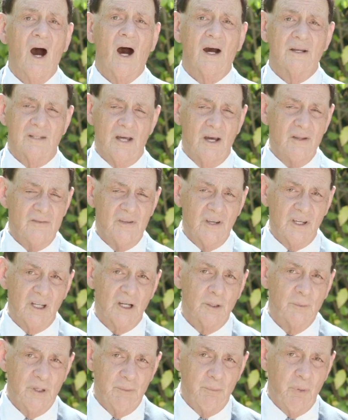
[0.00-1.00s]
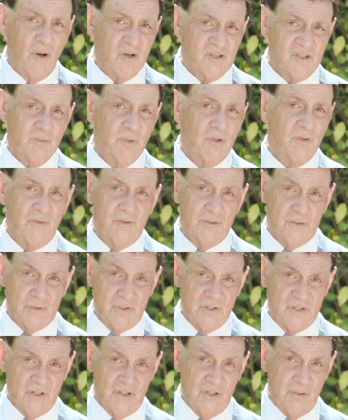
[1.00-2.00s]
I don't think it'll be possible for the
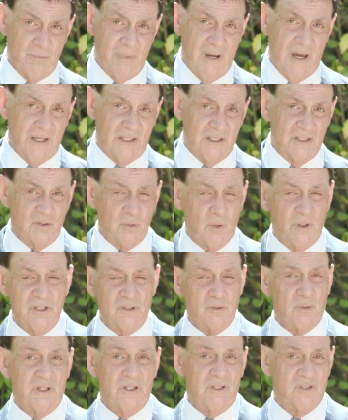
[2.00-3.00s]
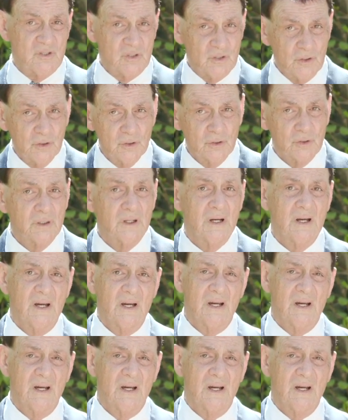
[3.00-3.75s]
Reserve Bank in 2022